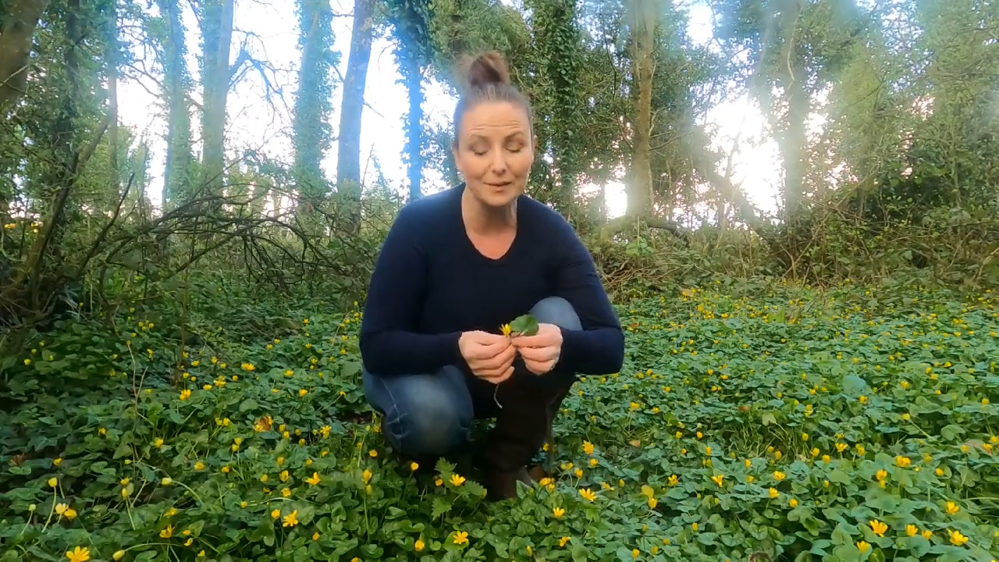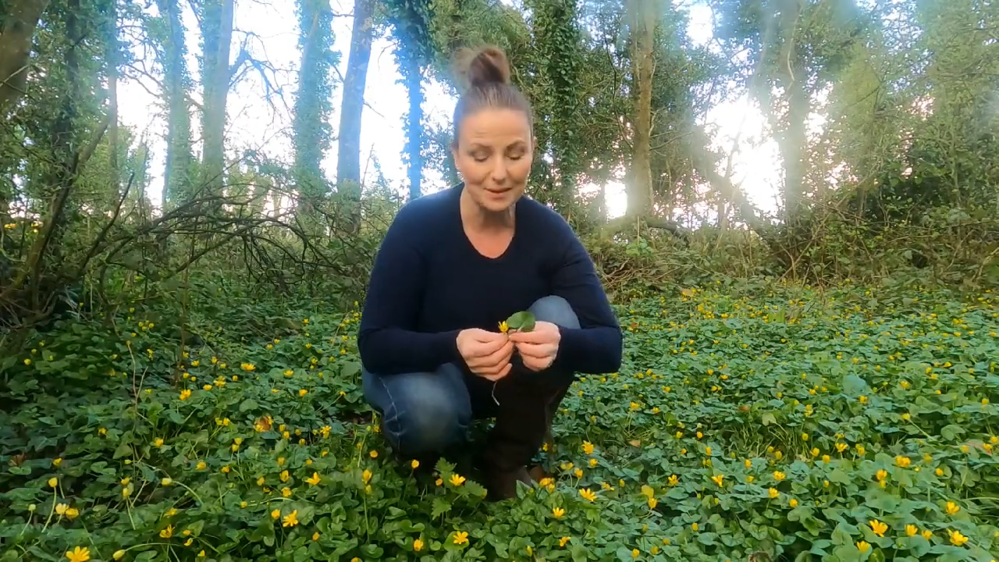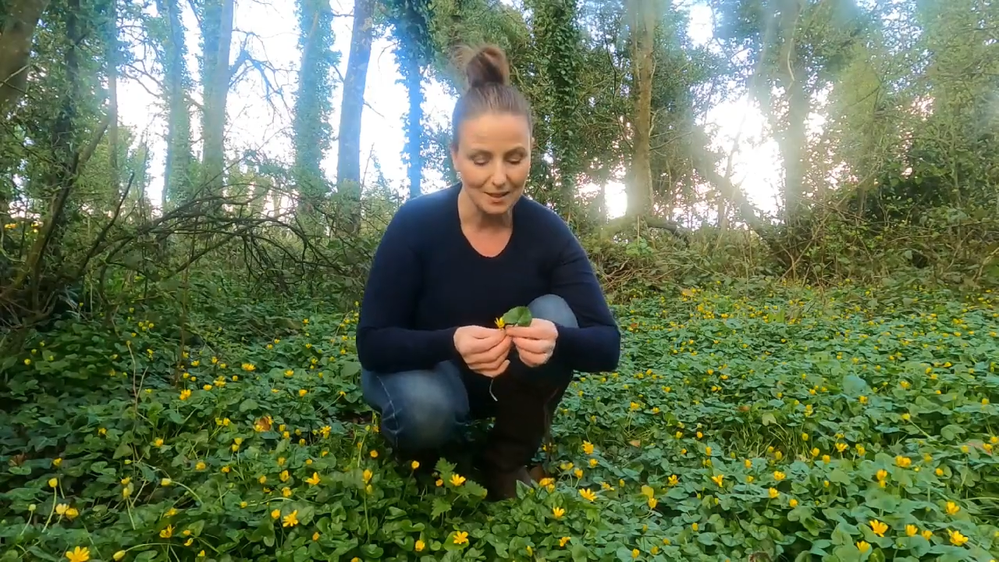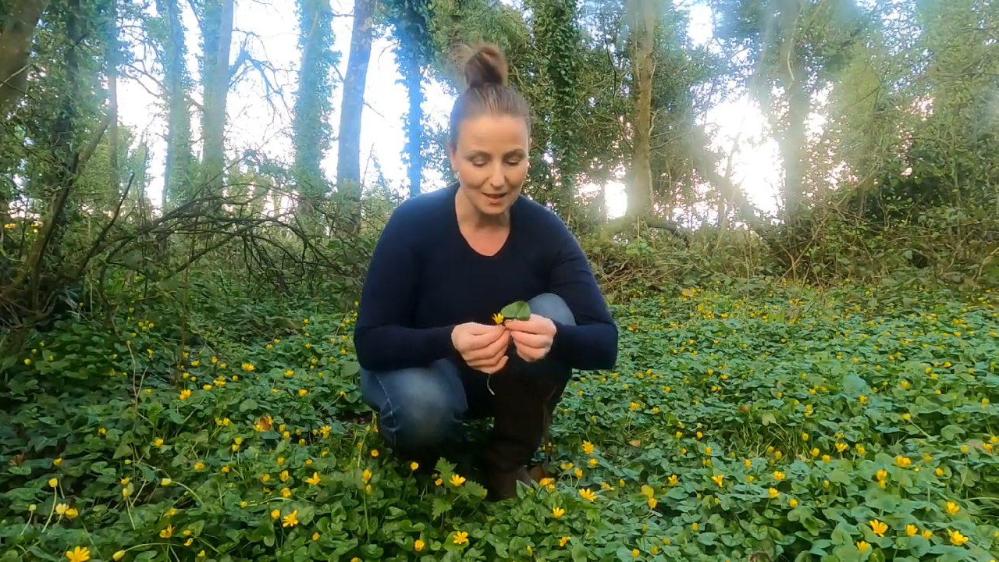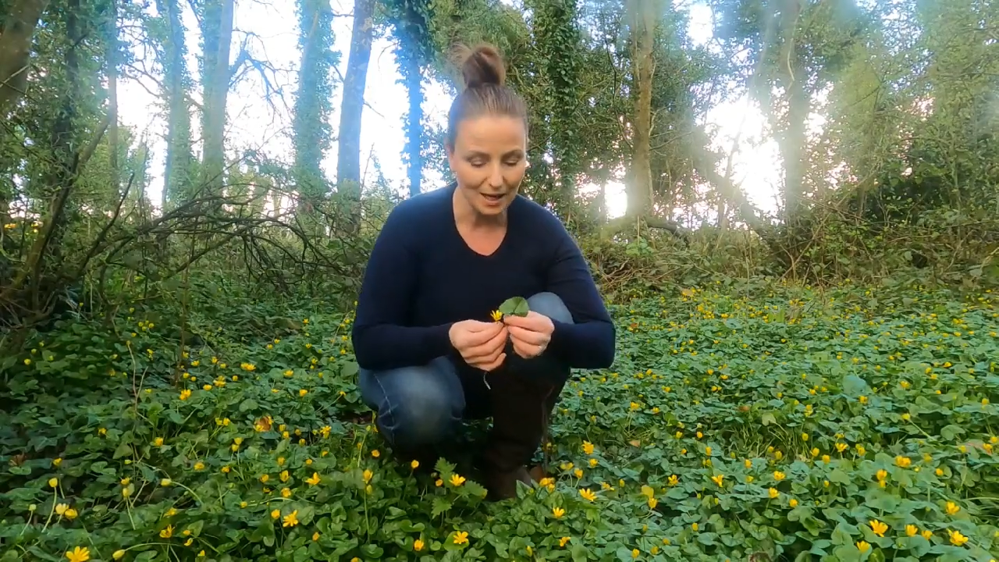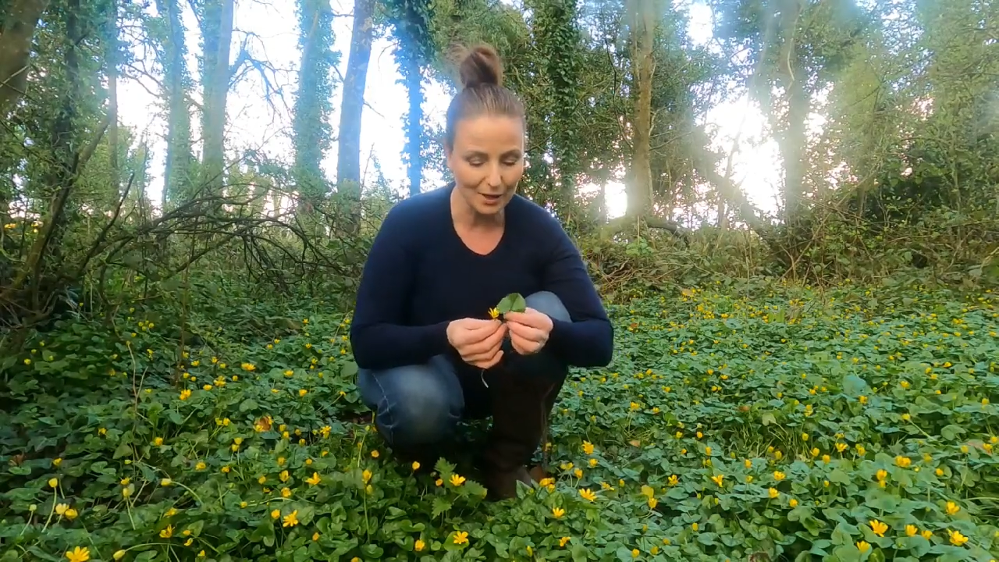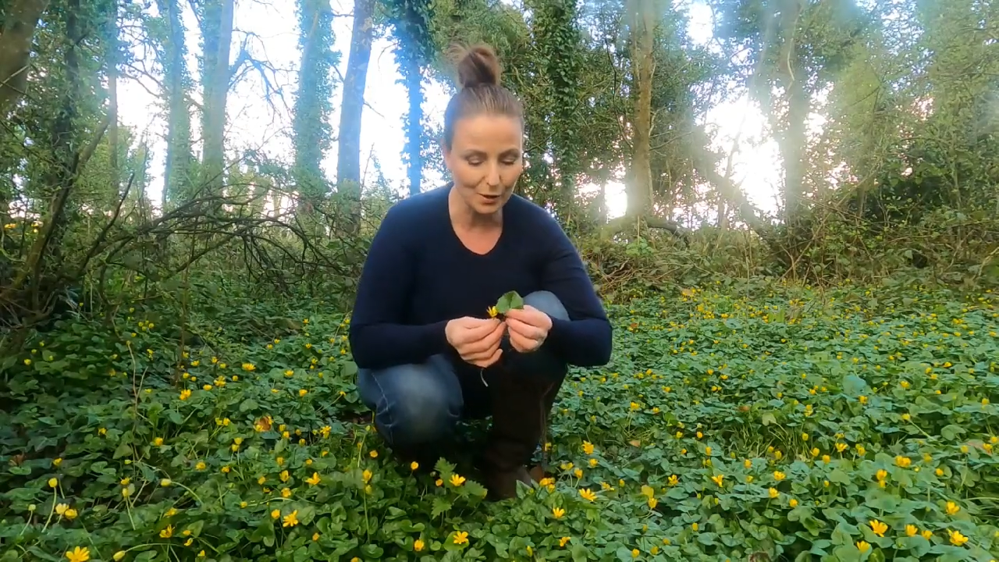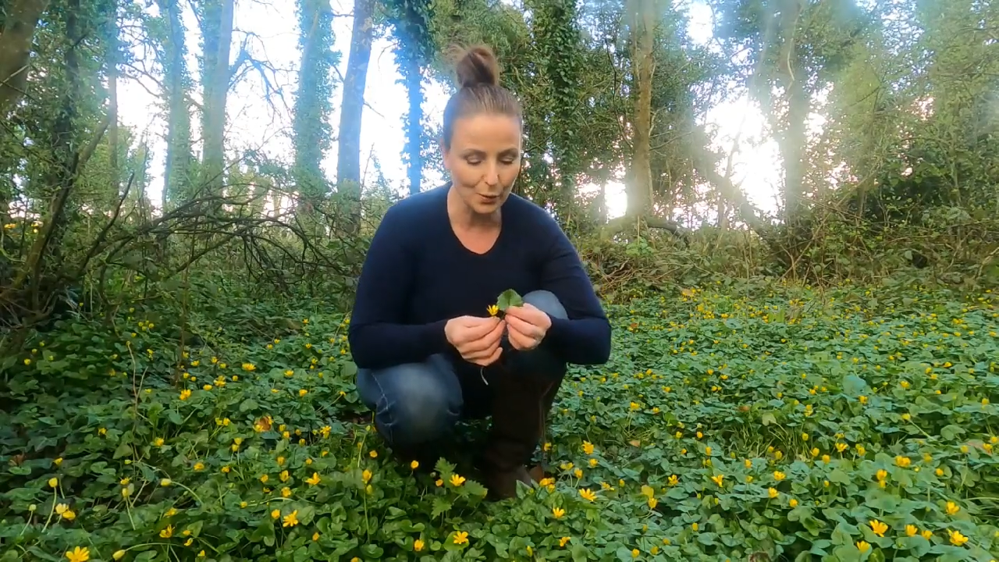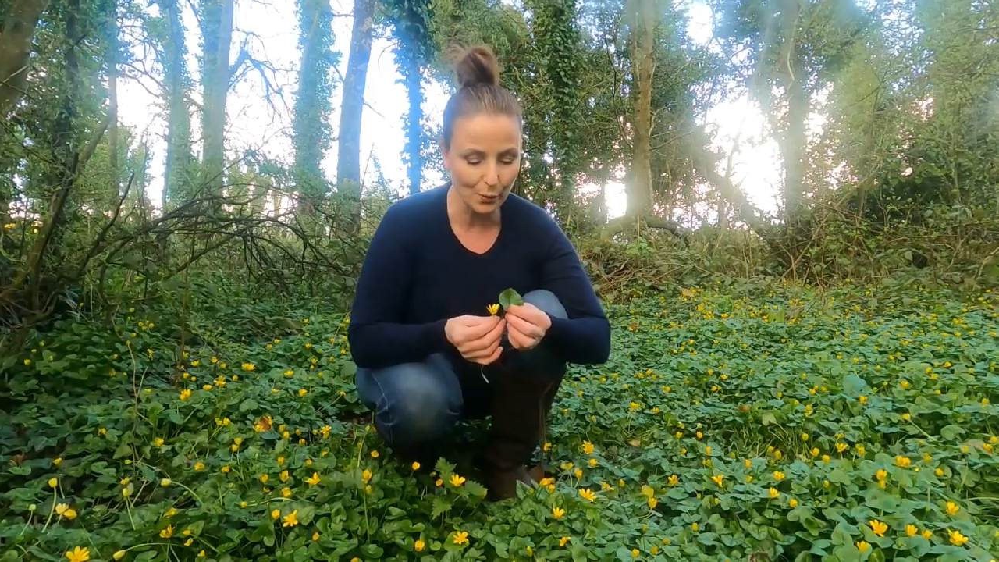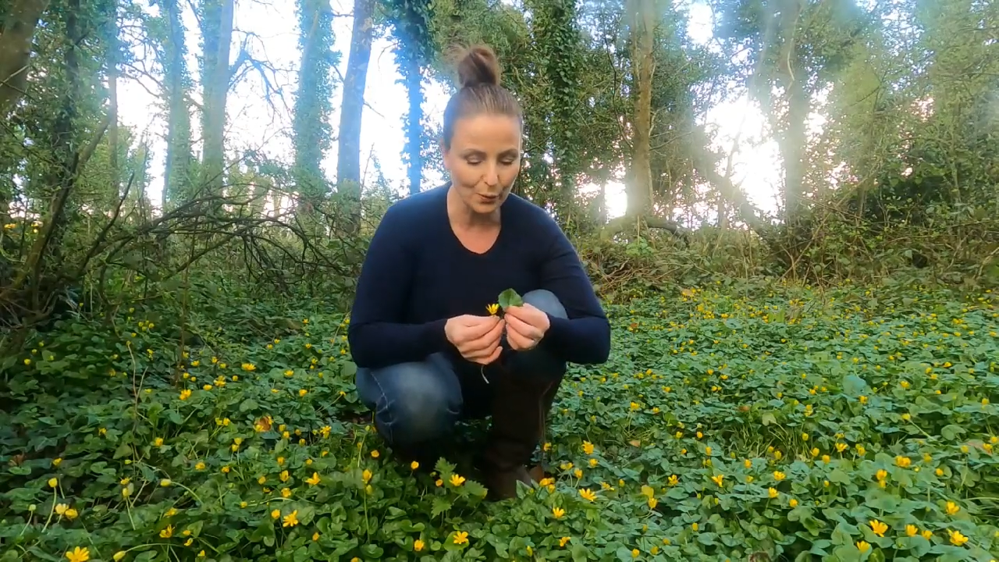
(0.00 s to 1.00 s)
and I
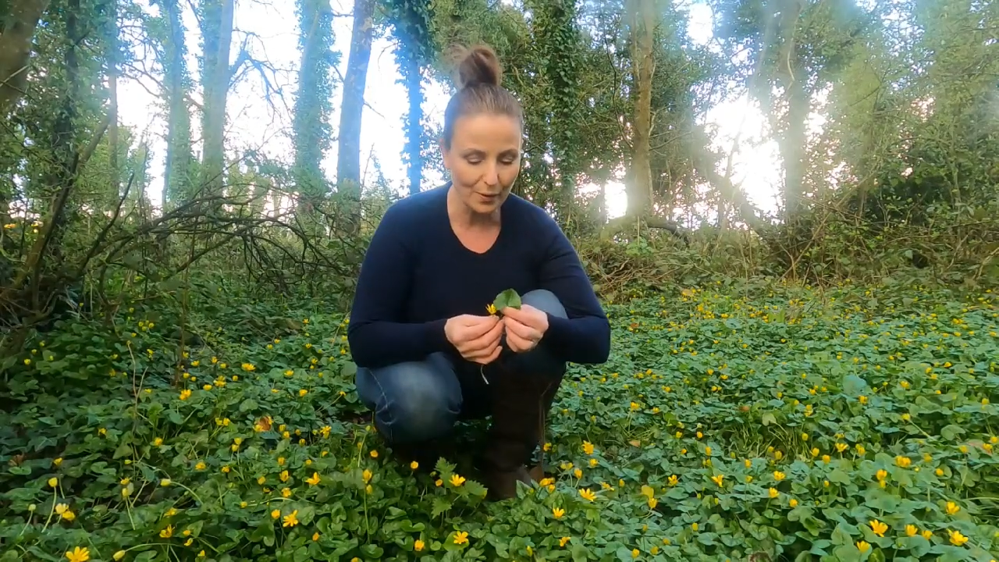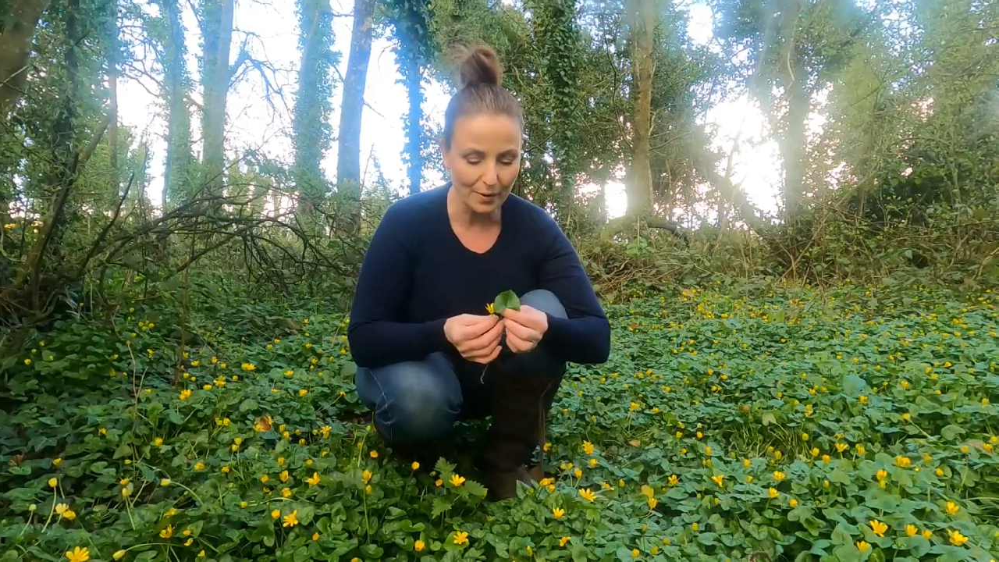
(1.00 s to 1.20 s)
know